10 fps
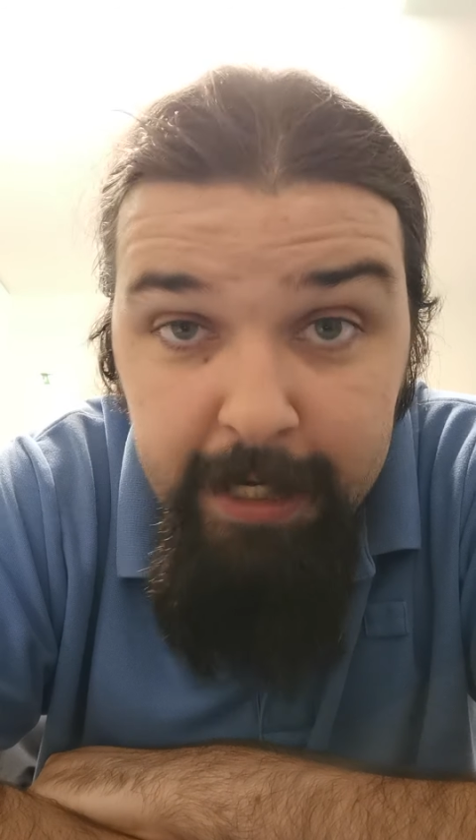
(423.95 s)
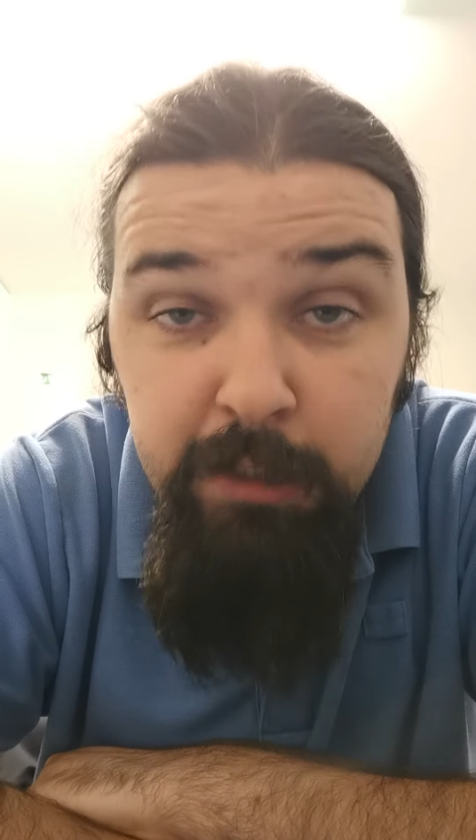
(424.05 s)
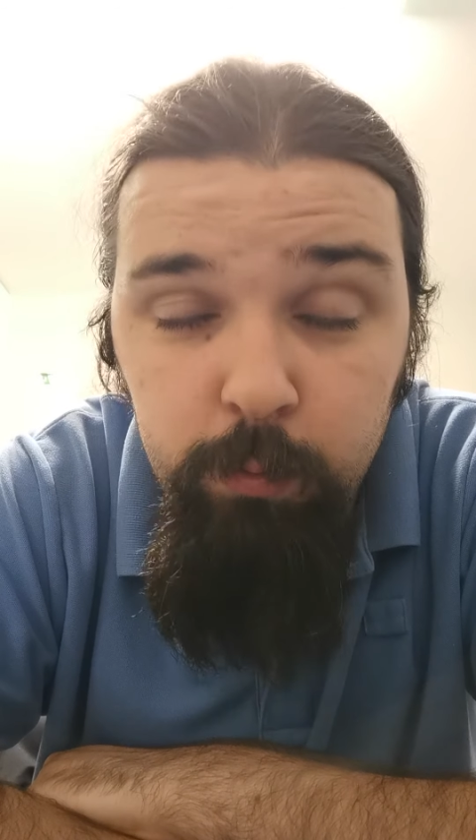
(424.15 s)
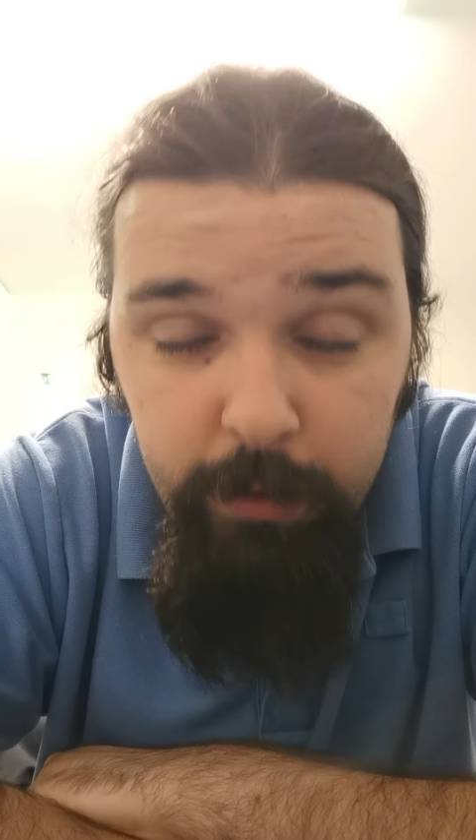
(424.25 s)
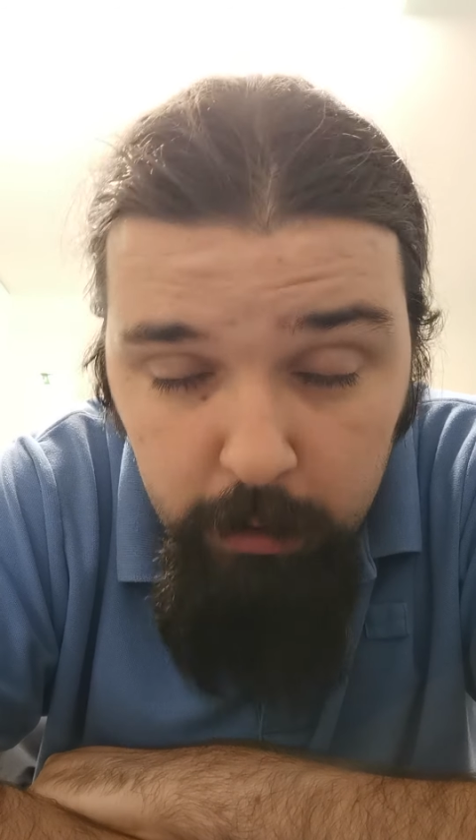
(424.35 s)

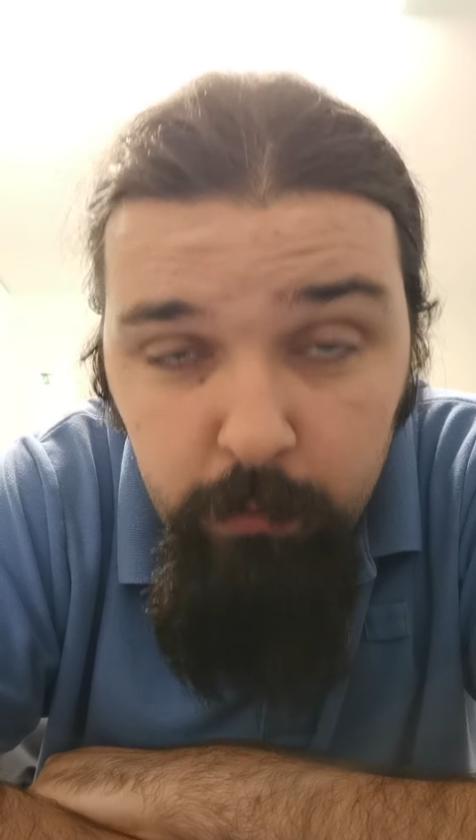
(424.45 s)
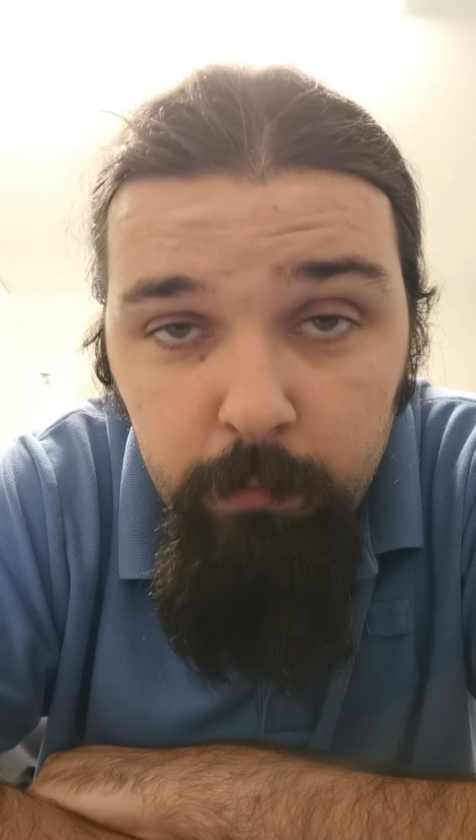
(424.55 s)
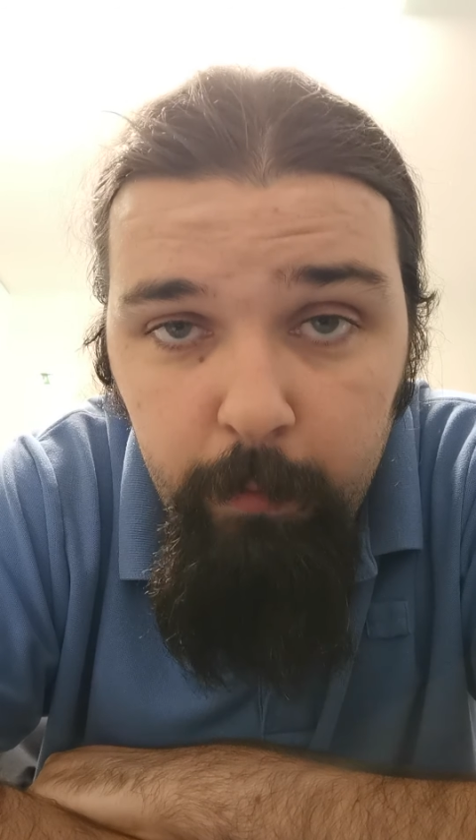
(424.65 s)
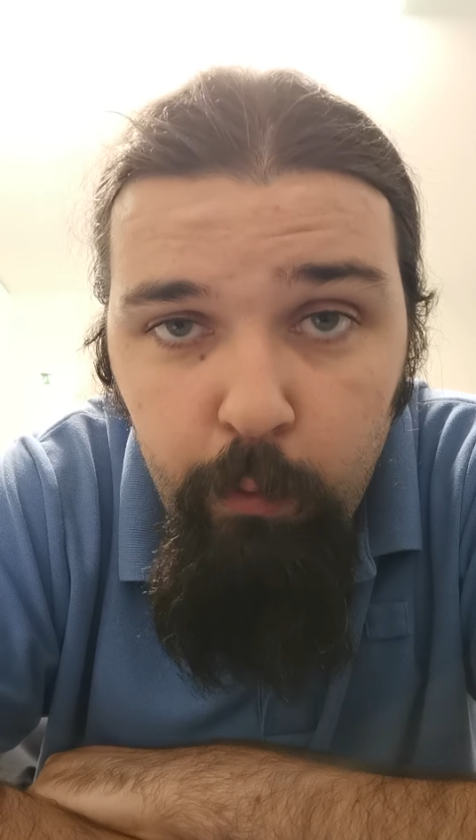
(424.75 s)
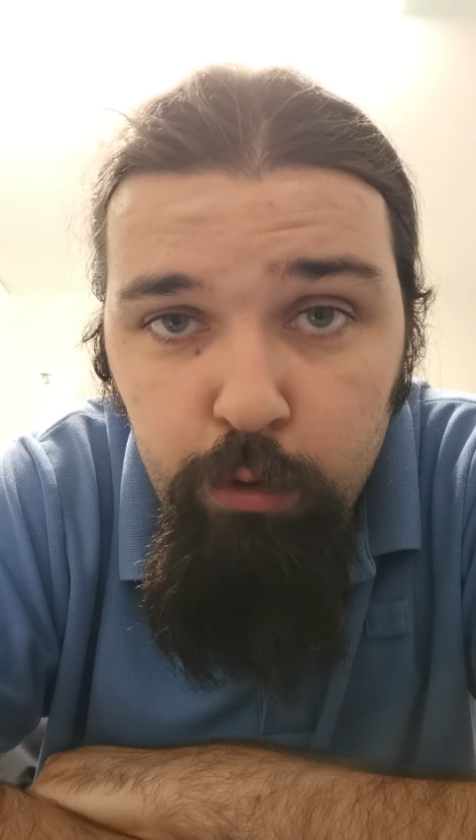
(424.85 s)
Yes, we
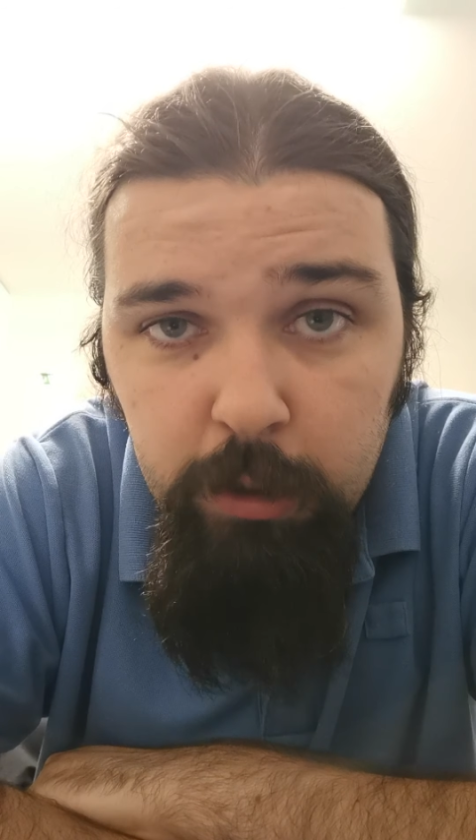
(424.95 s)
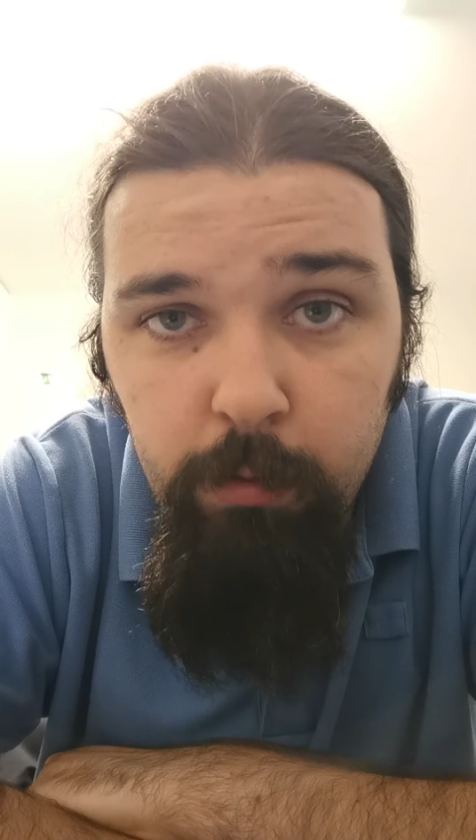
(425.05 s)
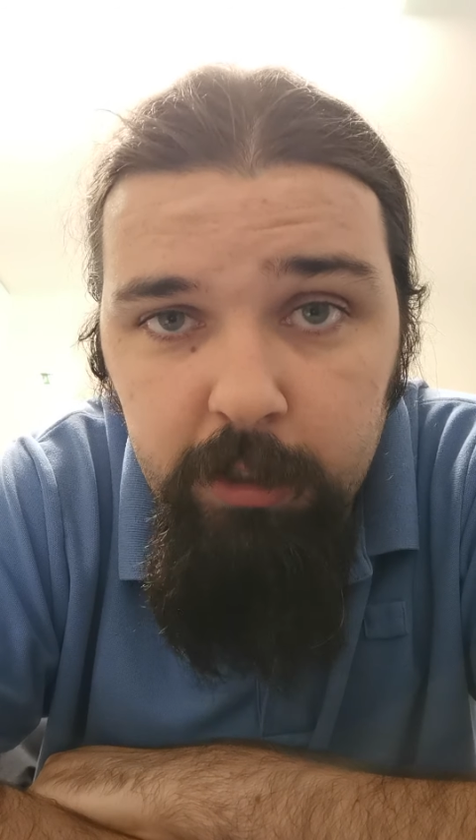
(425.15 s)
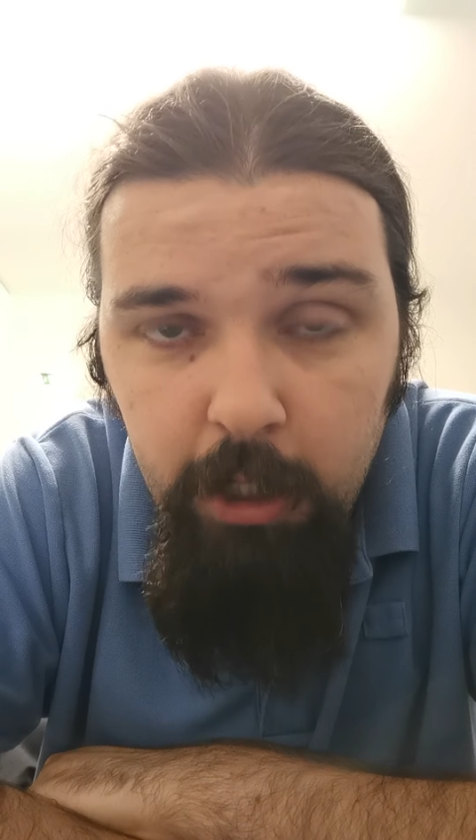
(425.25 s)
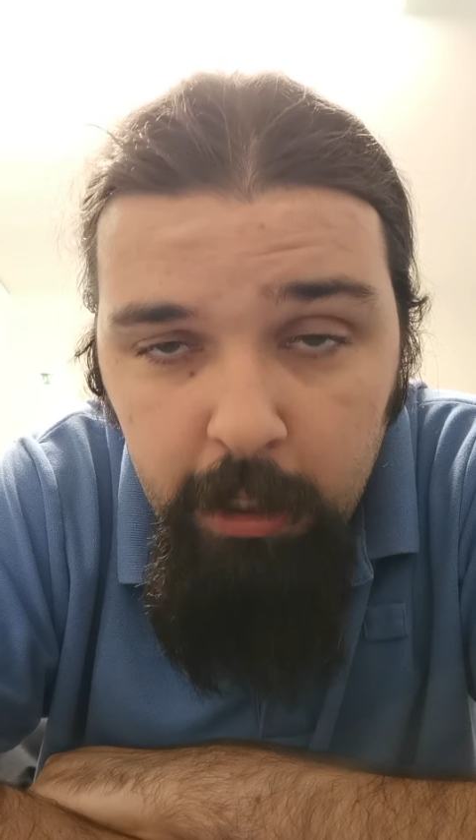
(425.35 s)
do, but we also
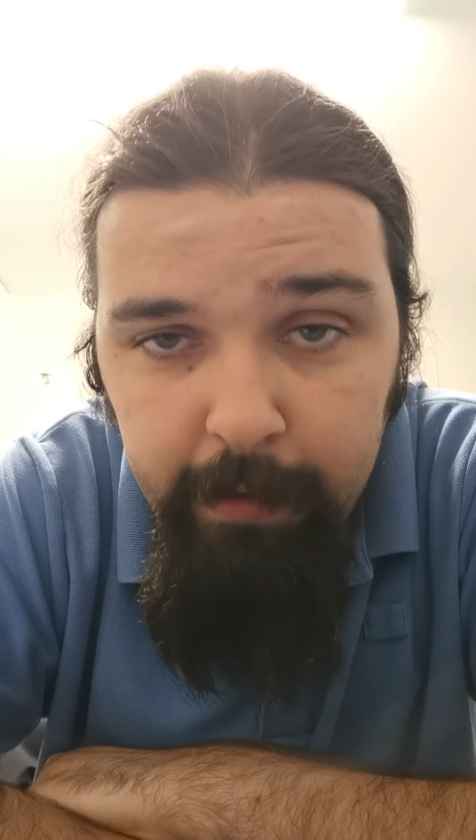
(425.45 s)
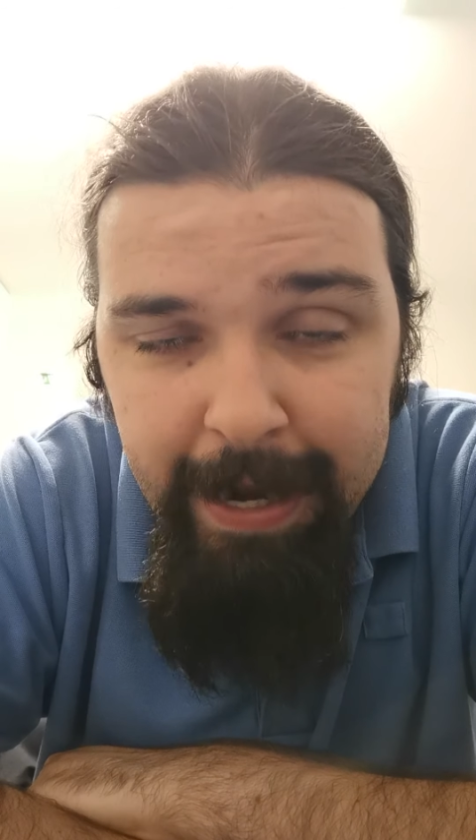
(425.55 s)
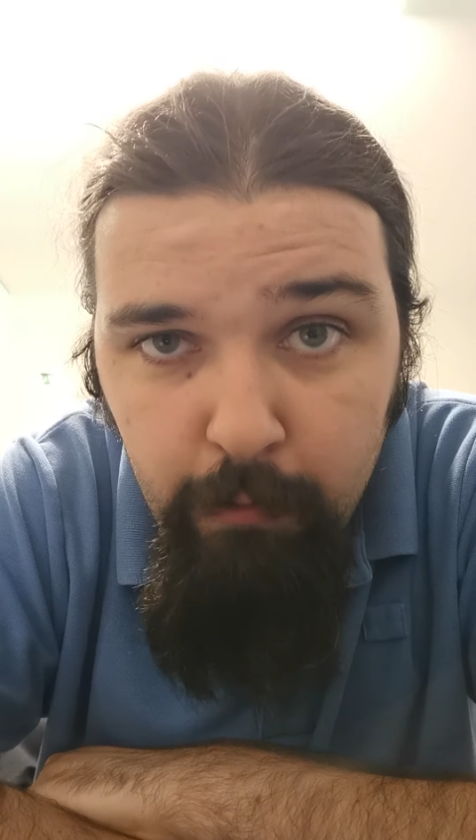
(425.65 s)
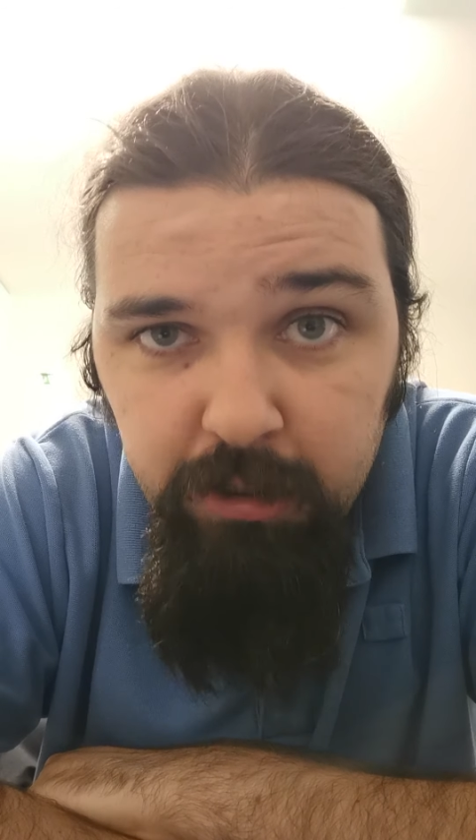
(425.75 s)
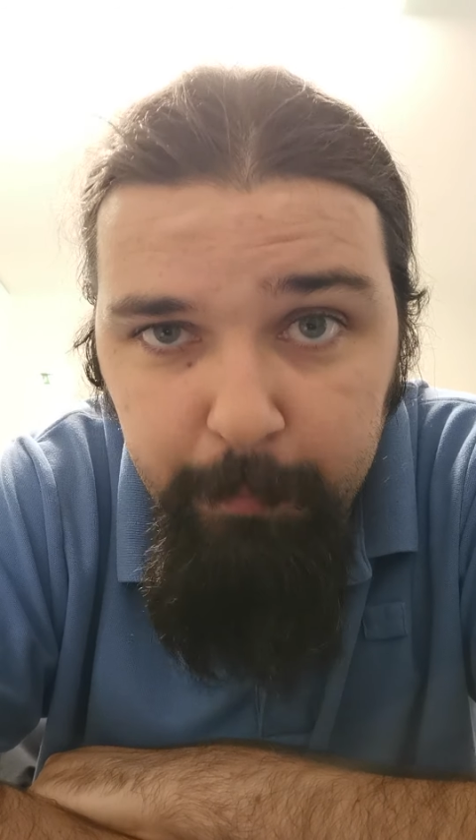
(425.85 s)
want to
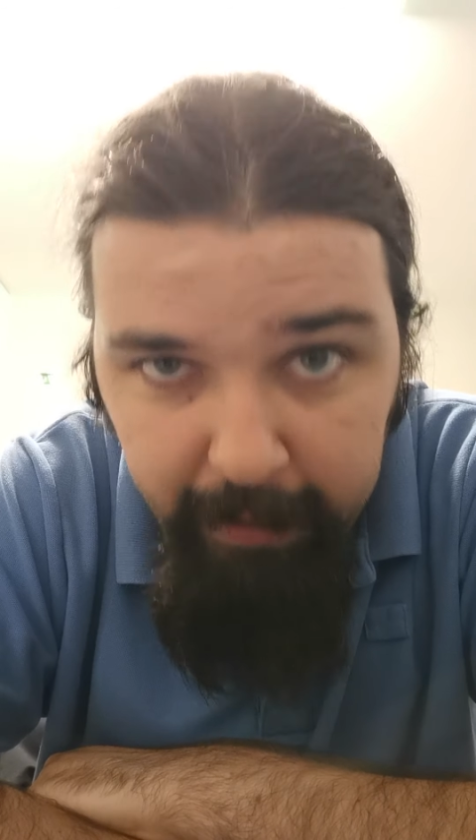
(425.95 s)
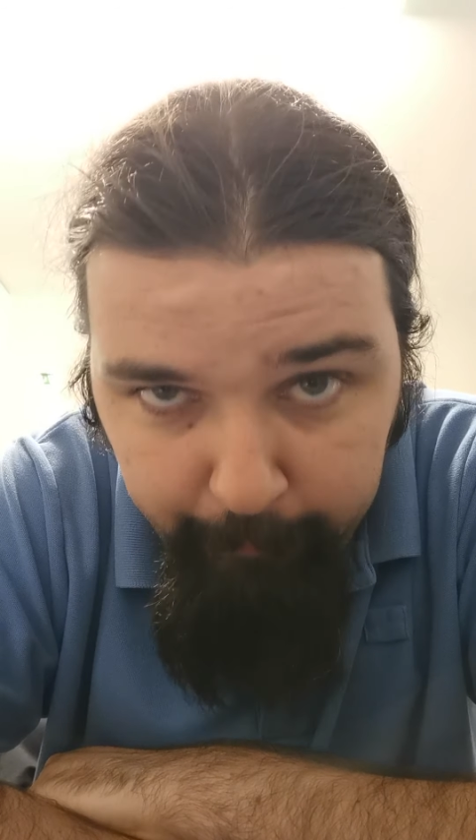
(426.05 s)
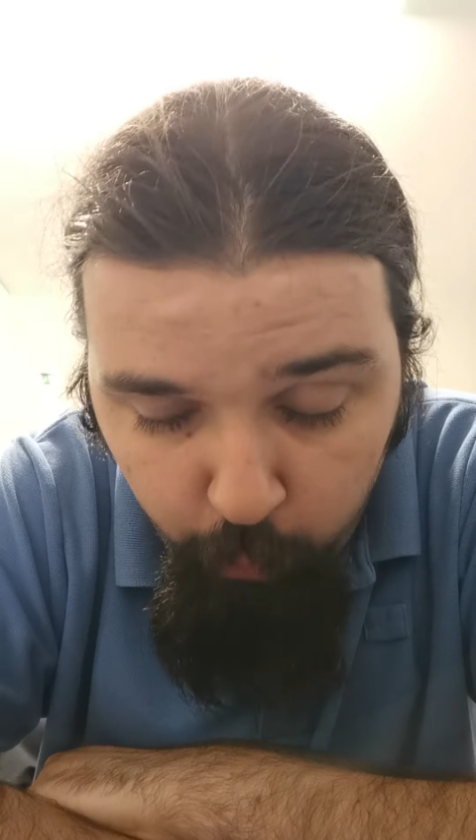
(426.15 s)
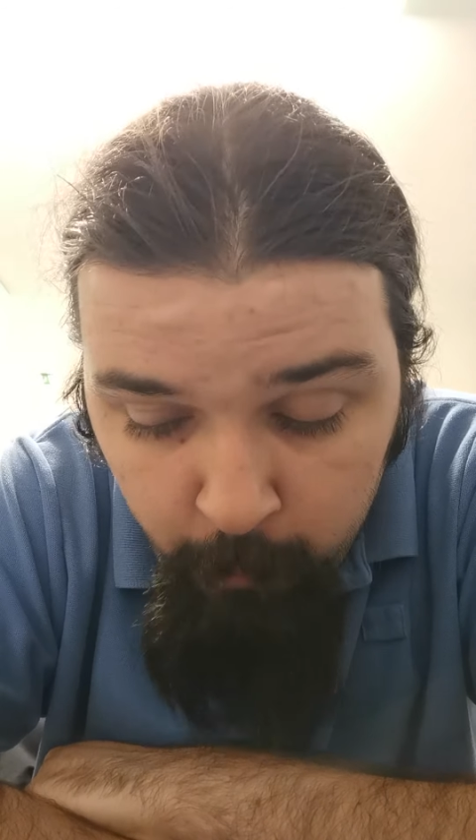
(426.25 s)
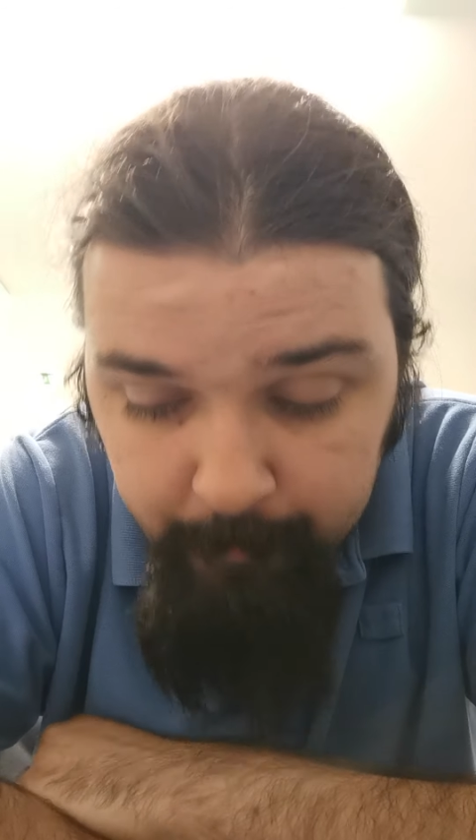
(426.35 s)
house the
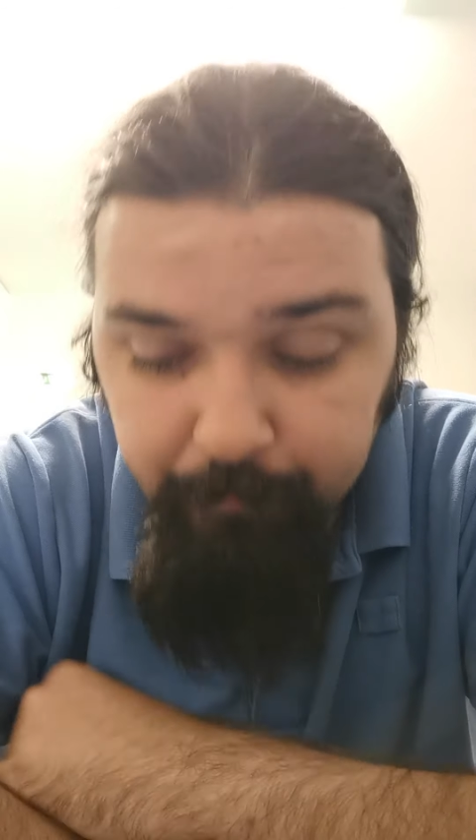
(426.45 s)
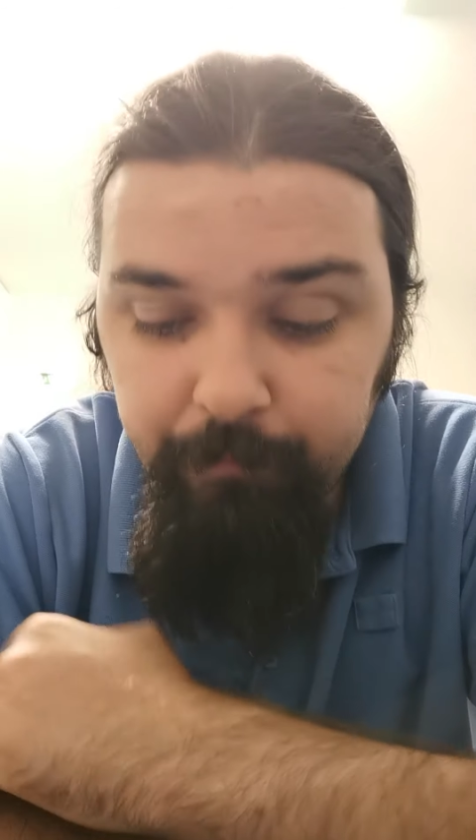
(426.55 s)
people